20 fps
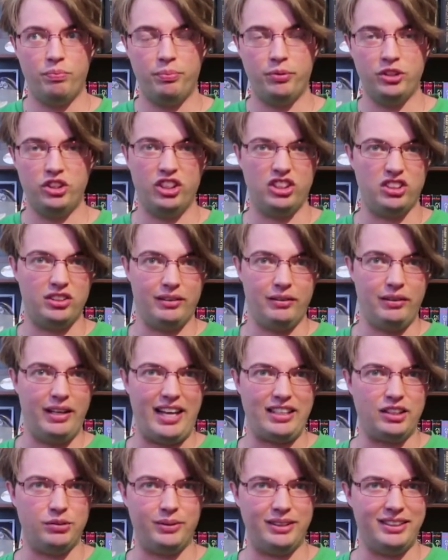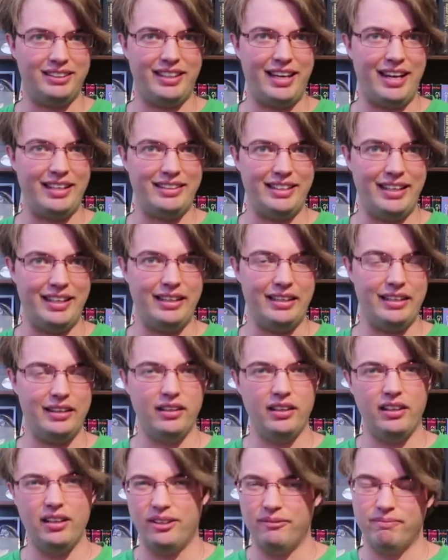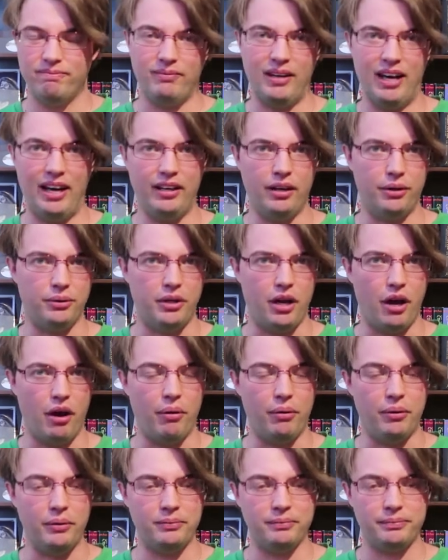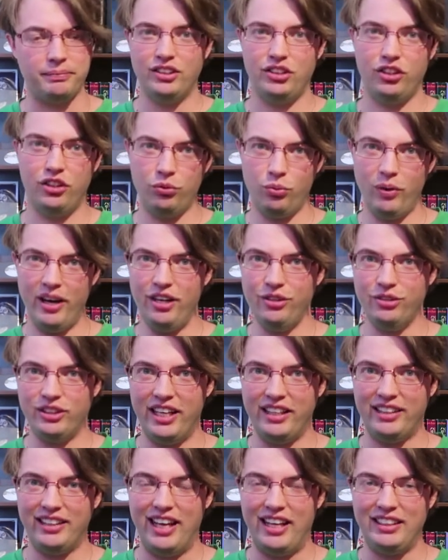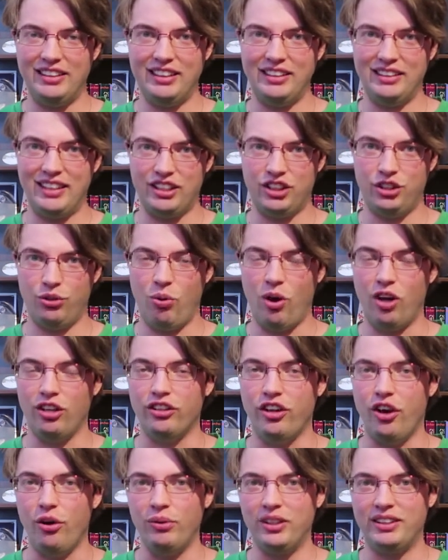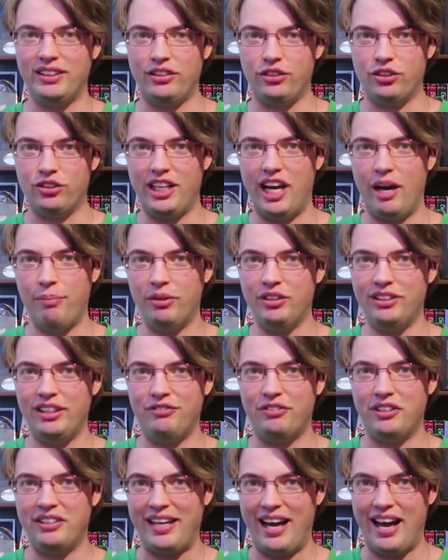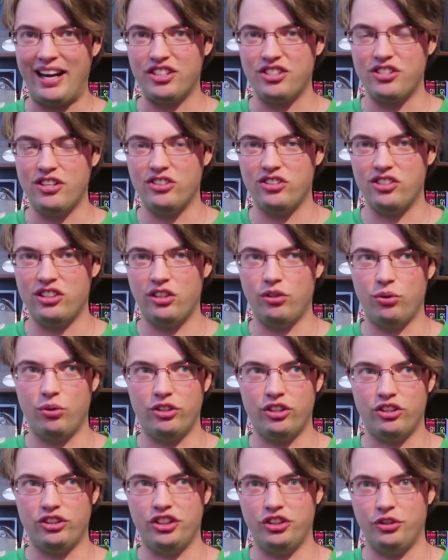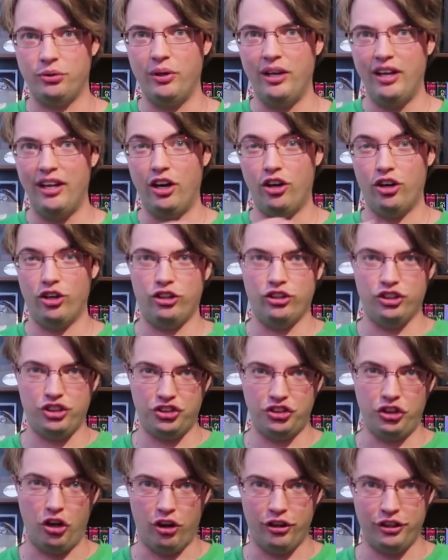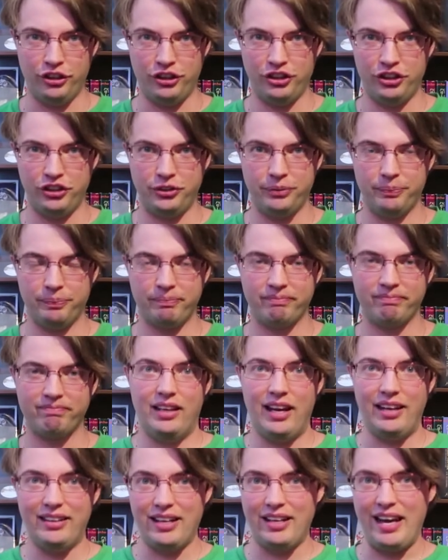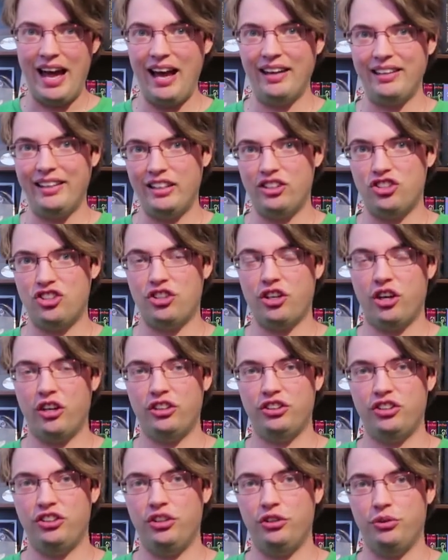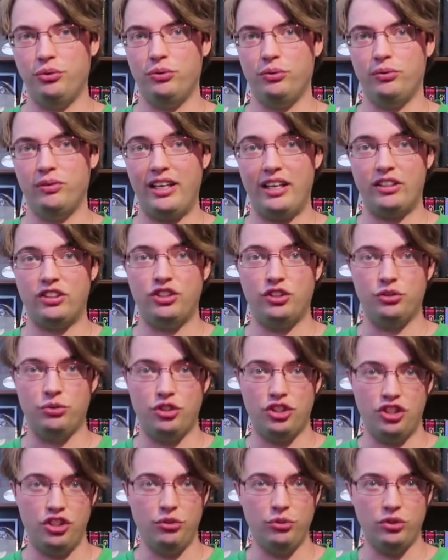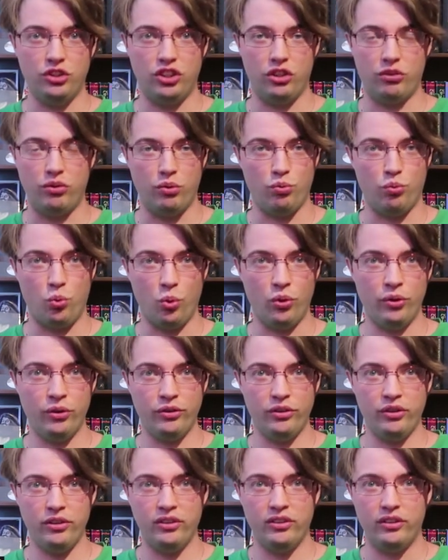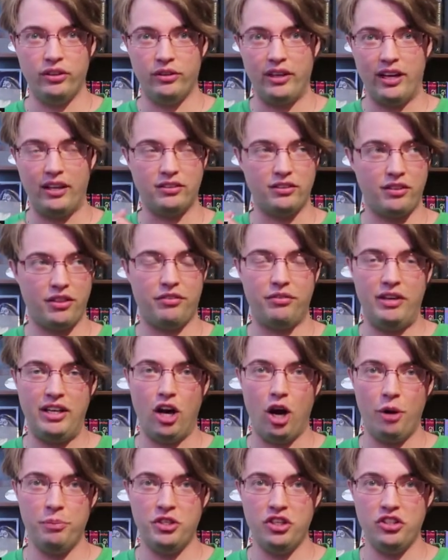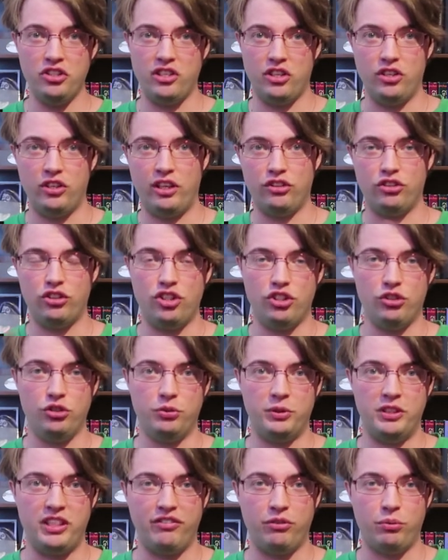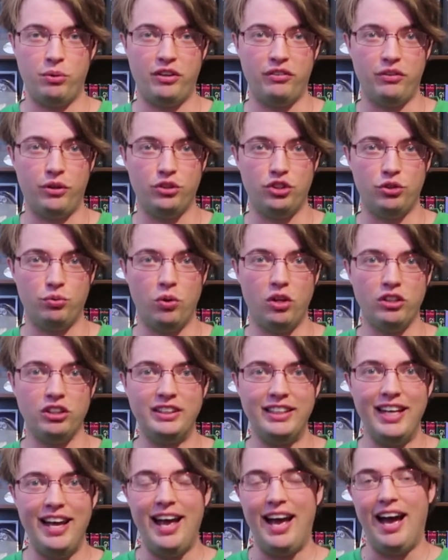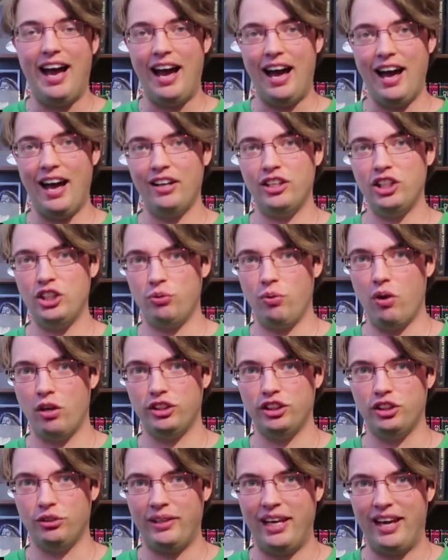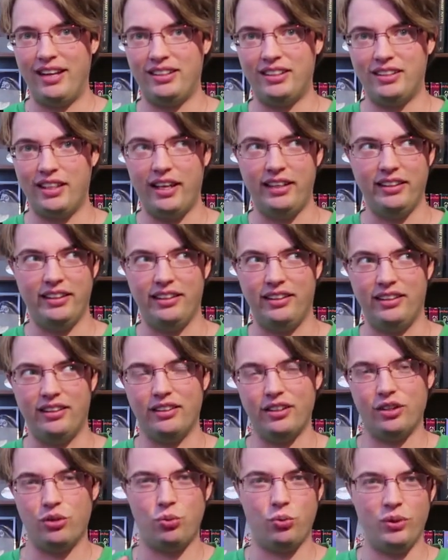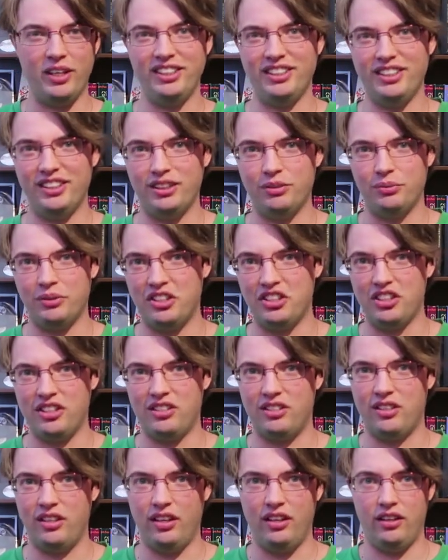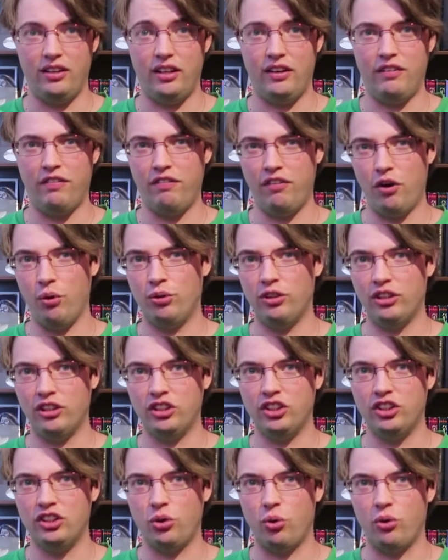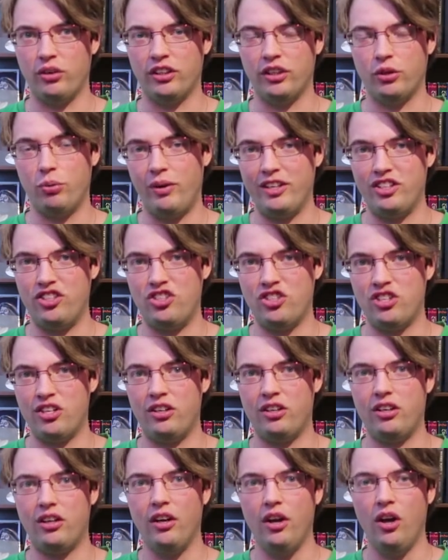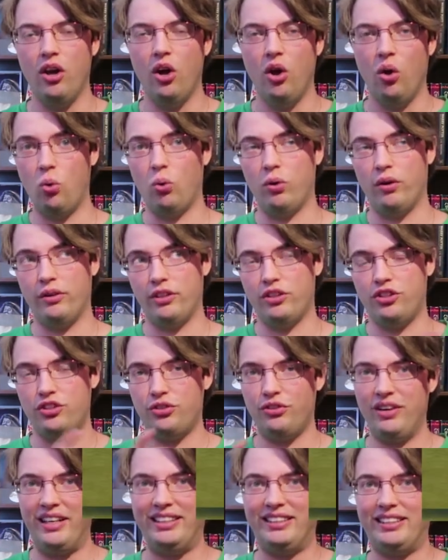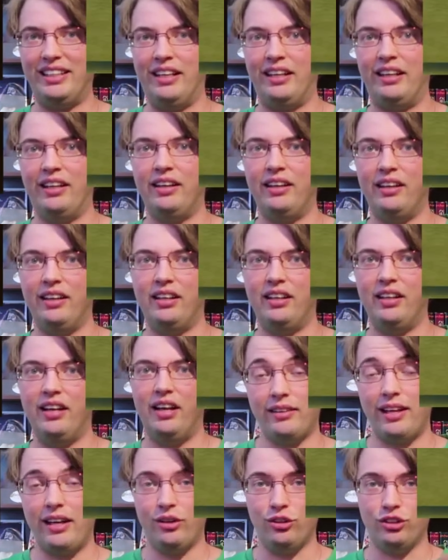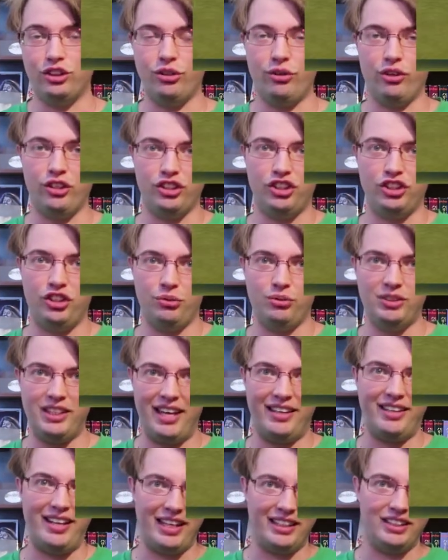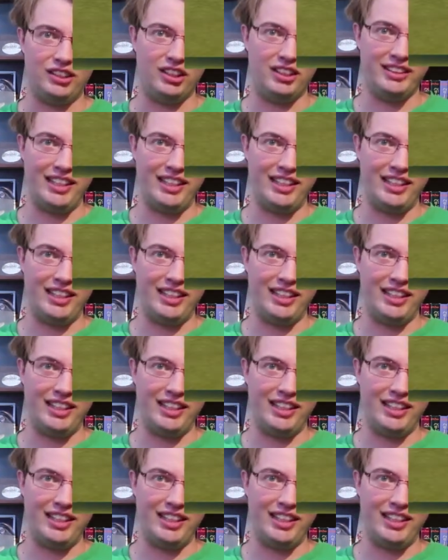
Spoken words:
was just the last ones that I did. I don't know. So the way you take classes, as you all know, is that you tap on different actions in order to earn stars. And then at each star you get to choose a reward. You get 3 options and you get to choose whichever one of those you want. and you also get a little quiz, which is the focus or the question or the tracing. That also earns you 10 extra